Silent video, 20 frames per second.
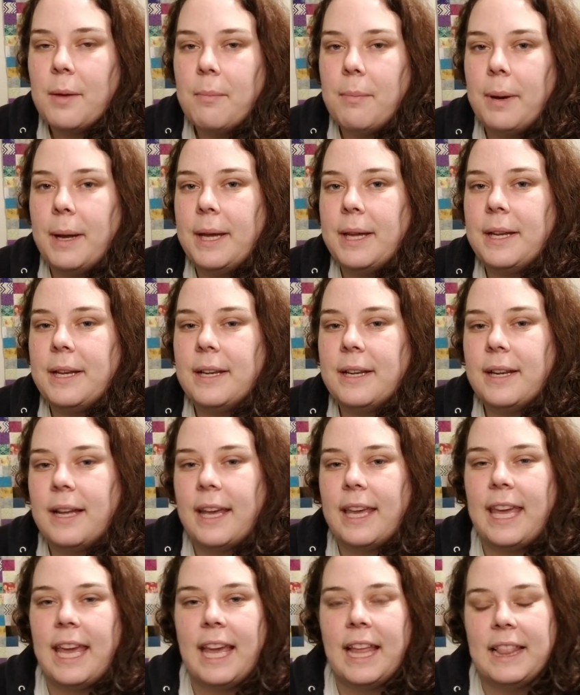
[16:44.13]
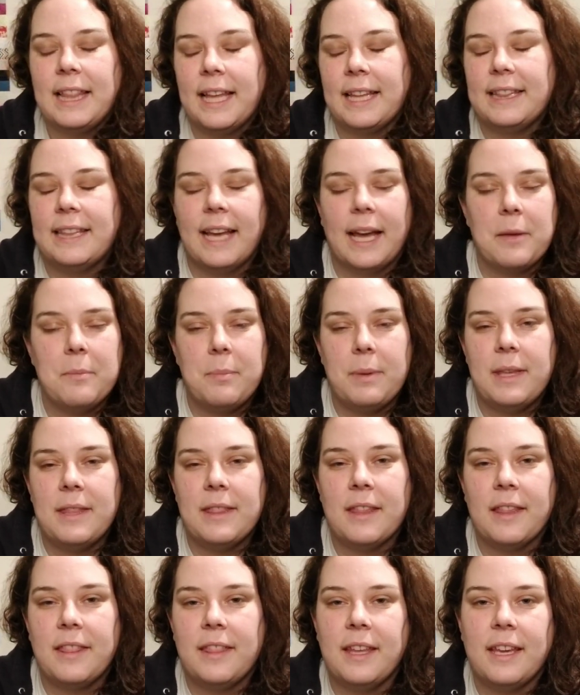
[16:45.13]
But I can't let that be
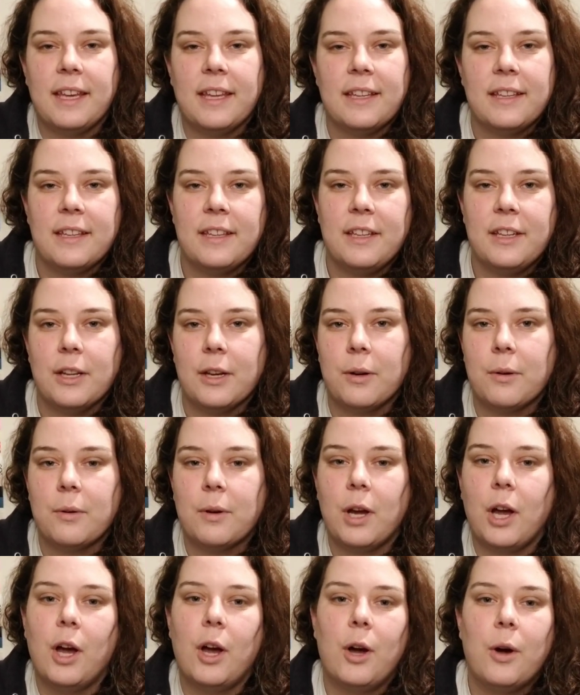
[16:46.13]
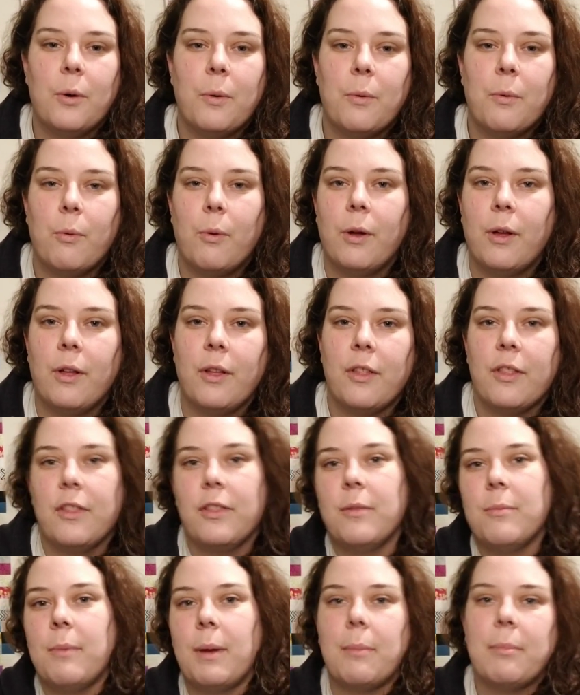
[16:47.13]
the thing, you know, oh, well,
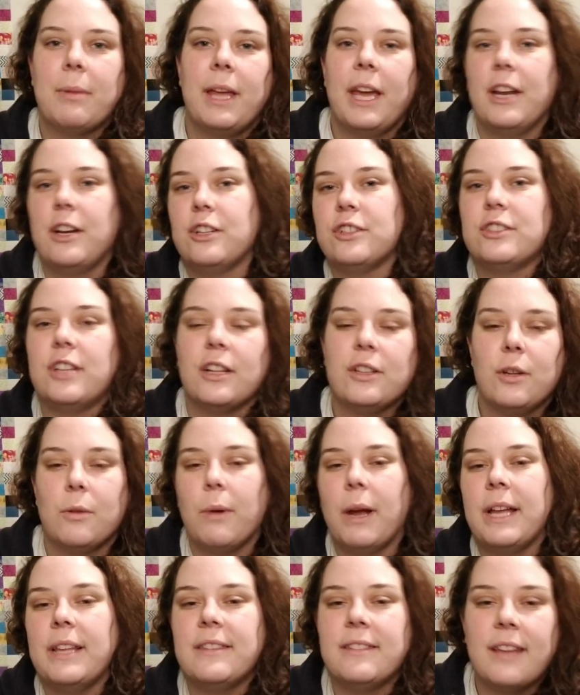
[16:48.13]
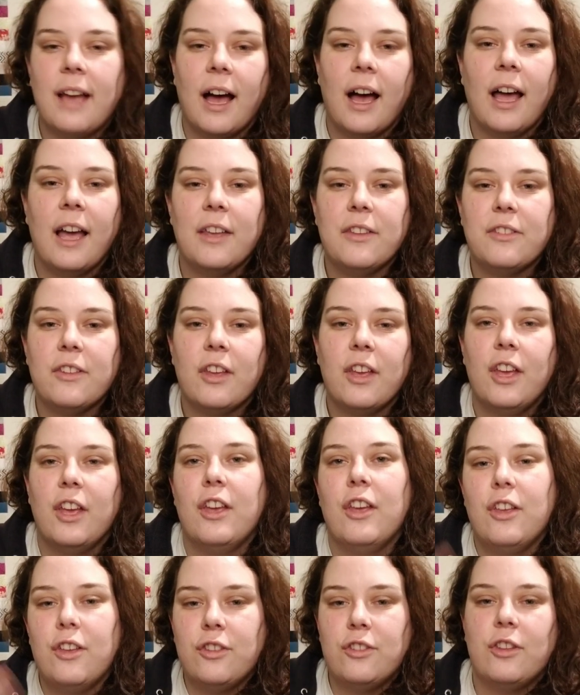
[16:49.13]
my planner's not the right size.
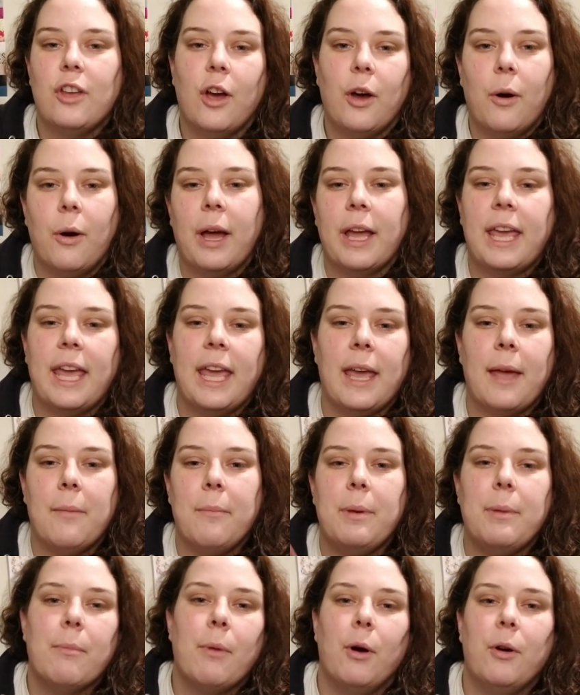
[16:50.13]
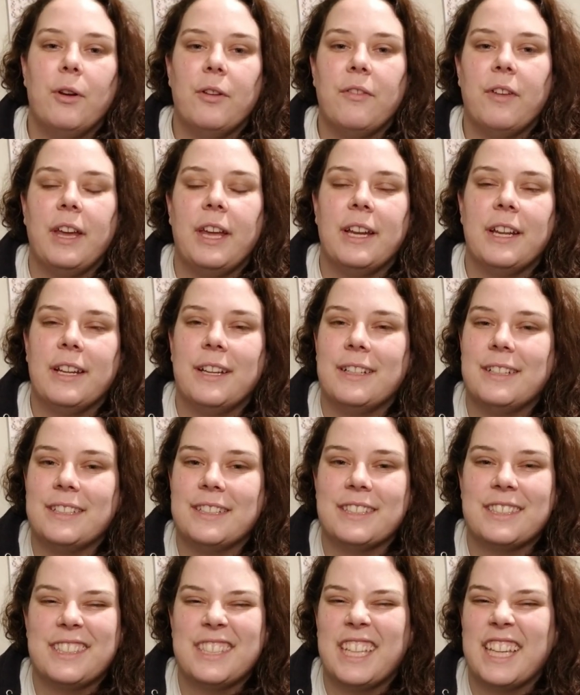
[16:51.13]
So I can't be motivated. And
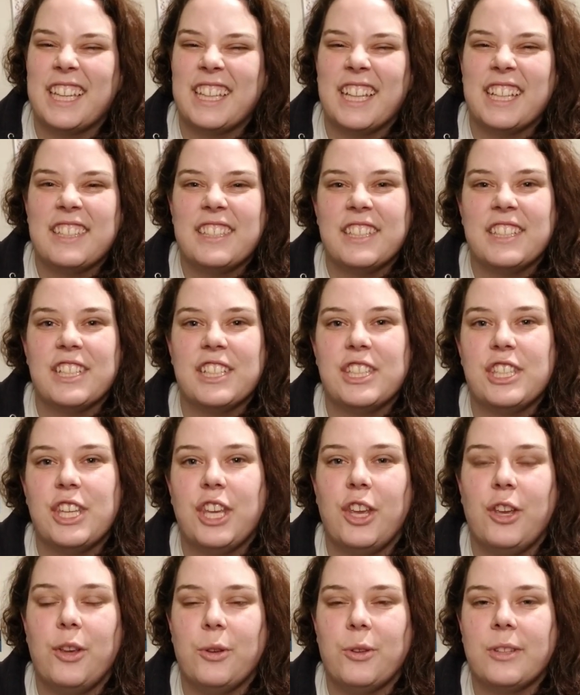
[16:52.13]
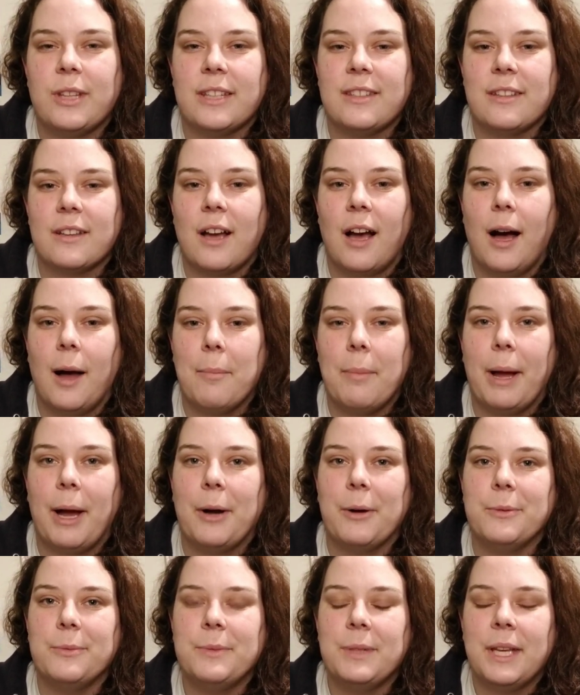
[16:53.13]
it's like, that's an excuse, that's a cop
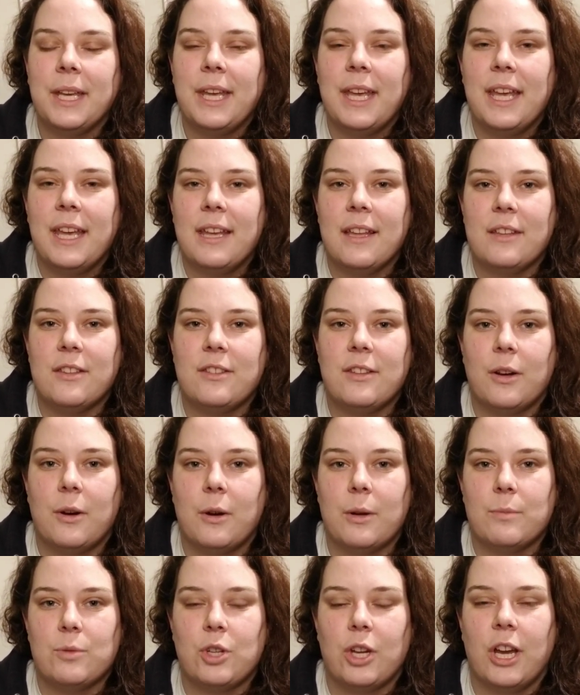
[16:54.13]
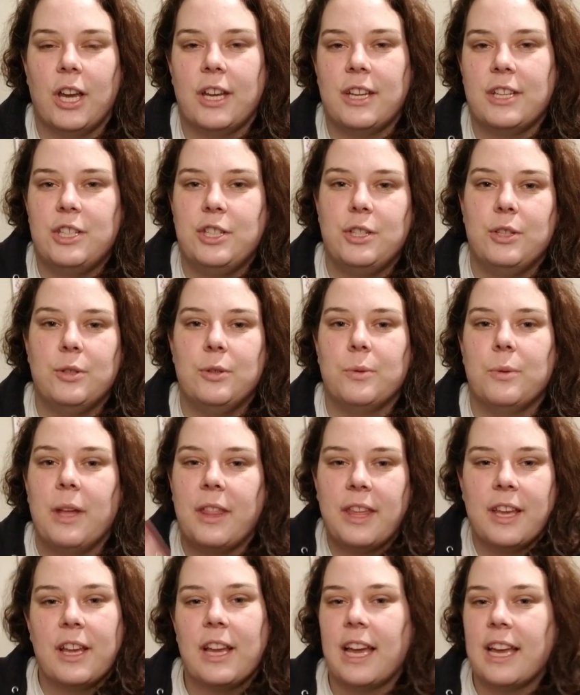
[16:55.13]
out. And so I'm trying to, I
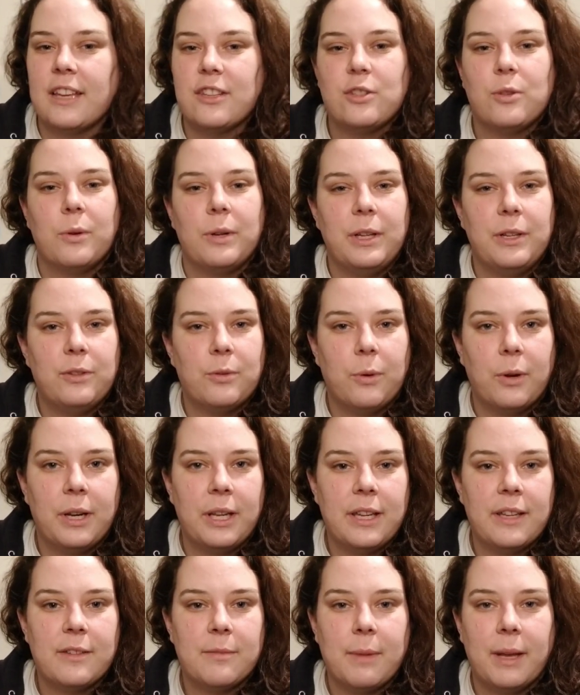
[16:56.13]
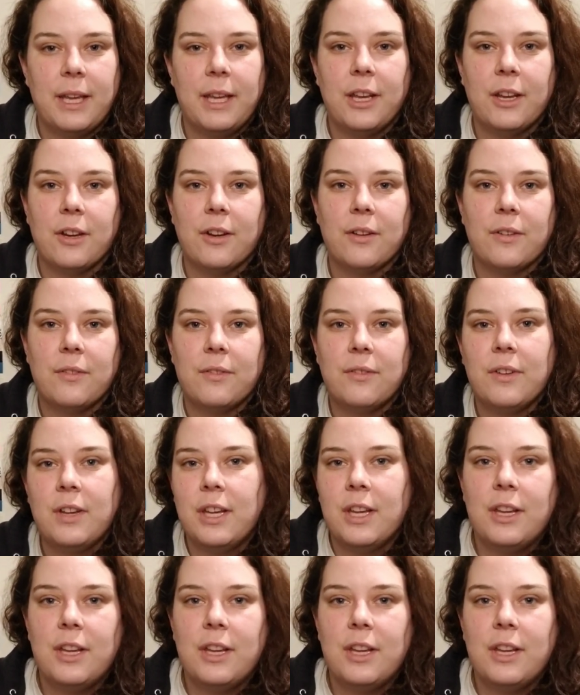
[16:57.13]
think, I guess 2020 is my year of